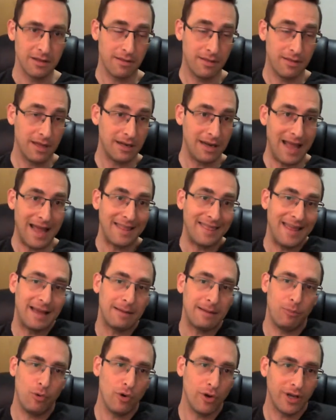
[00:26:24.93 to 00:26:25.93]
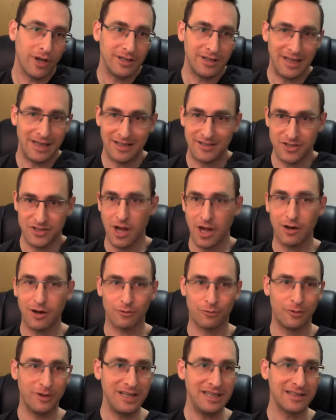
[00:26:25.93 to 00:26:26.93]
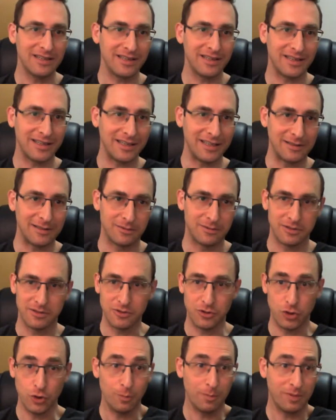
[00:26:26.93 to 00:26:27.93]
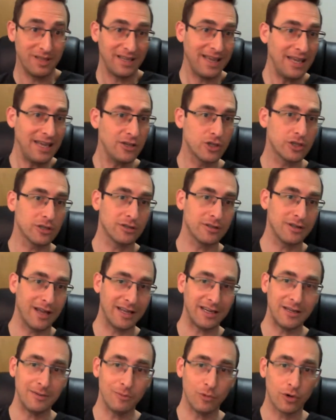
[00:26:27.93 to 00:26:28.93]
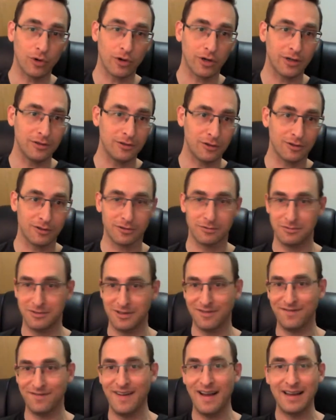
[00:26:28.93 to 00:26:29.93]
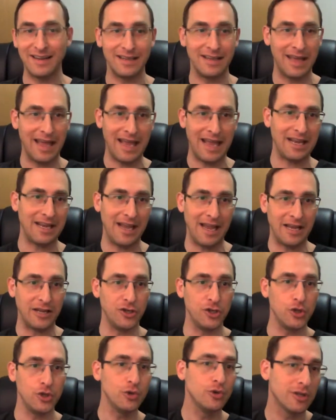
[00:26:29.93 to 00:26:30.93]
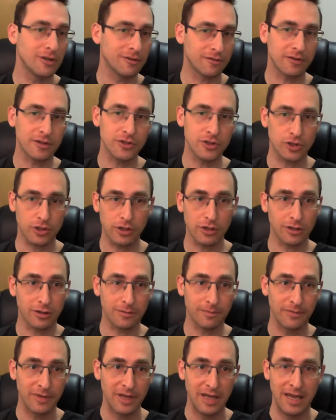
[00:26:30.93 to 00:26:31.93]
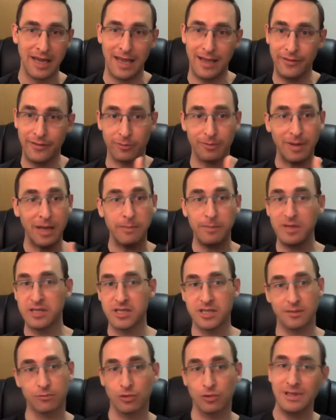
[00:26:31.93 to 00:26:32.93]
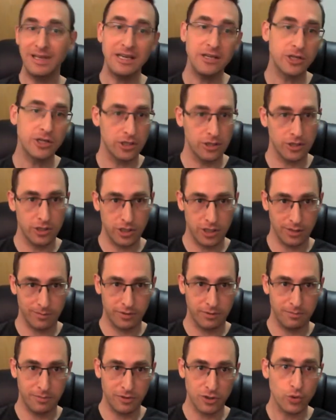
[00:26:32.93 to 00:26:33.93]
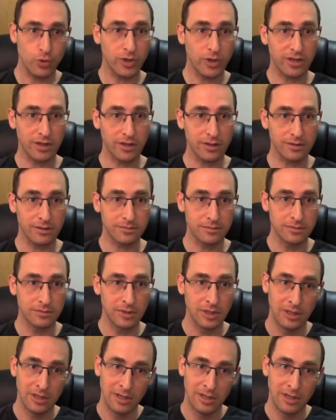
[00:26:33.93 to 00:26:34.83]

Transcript: then at that point, it's not really duplication anymore. You're defining a new different term, and there might be some relationship between them.